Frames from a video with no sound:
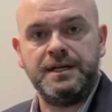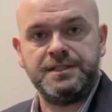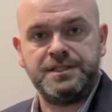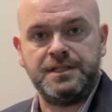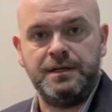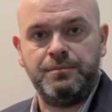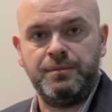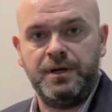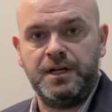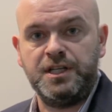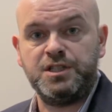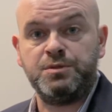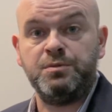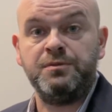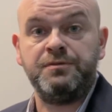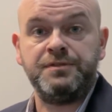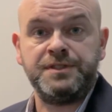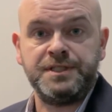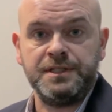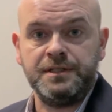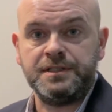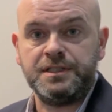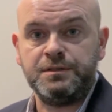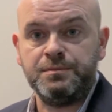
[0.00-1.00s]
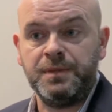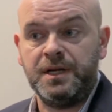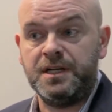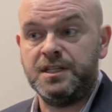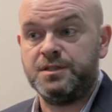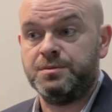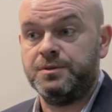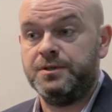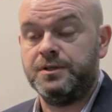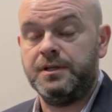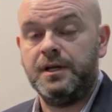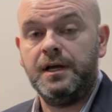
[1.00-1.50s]
asset management, facilities
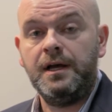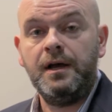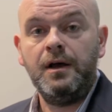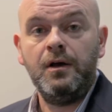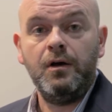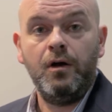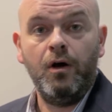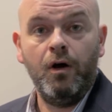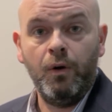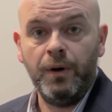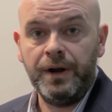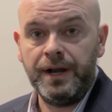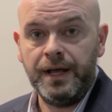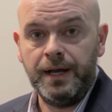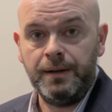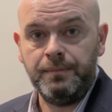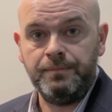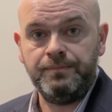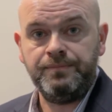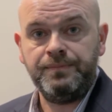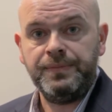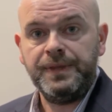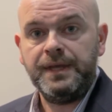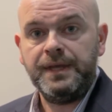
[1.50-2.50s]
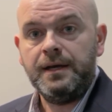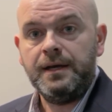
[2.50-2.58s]
management, O&M,